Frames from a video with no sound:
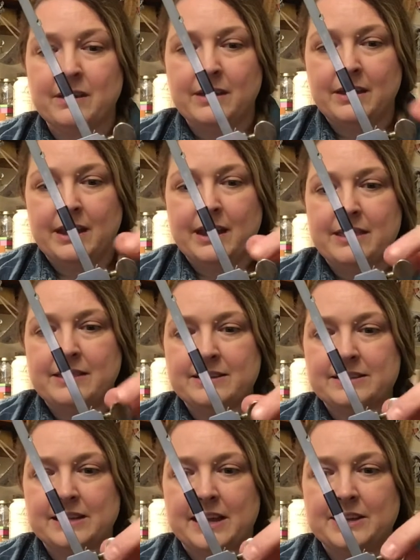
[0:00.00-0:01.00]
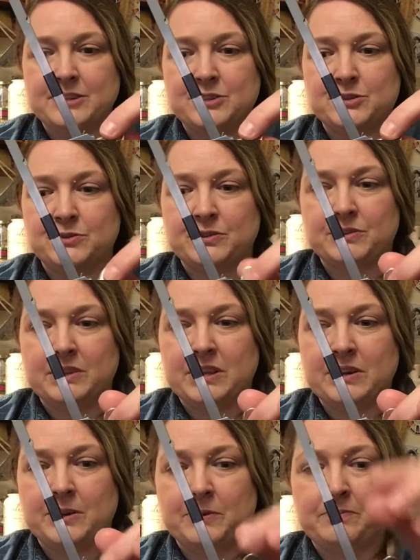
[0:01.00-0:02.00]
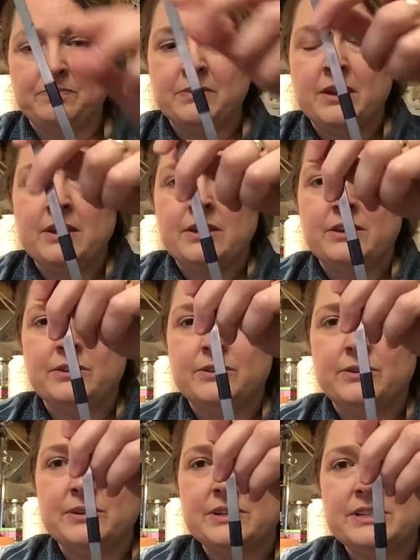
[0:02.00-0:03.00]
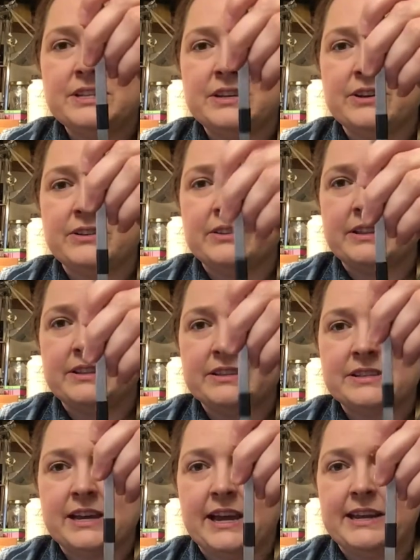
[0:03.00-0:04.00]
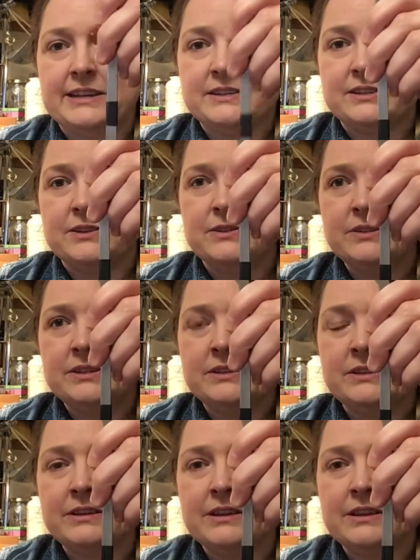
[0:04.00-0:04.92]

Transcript: and the side screw here. You'll notice here that the side is loose,